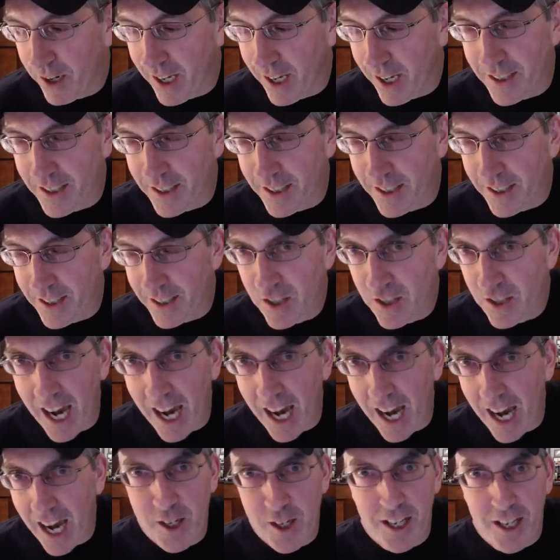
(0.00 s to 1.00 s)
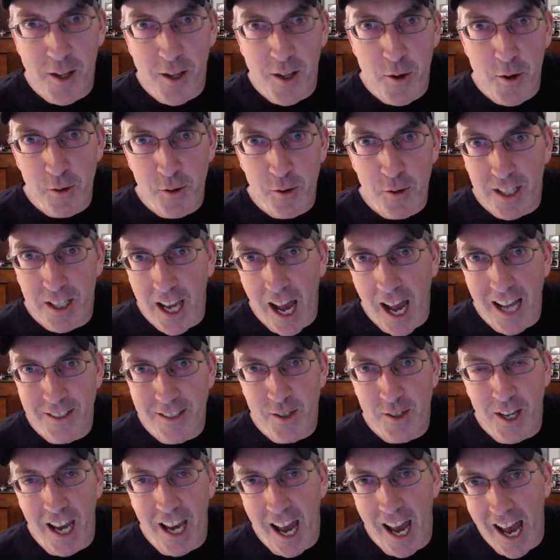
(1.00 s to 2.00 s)
Scotch it. You
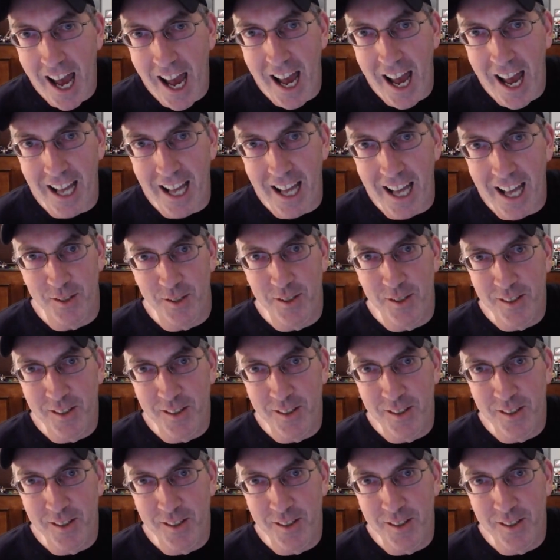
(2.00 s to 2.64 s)
Scotch gods.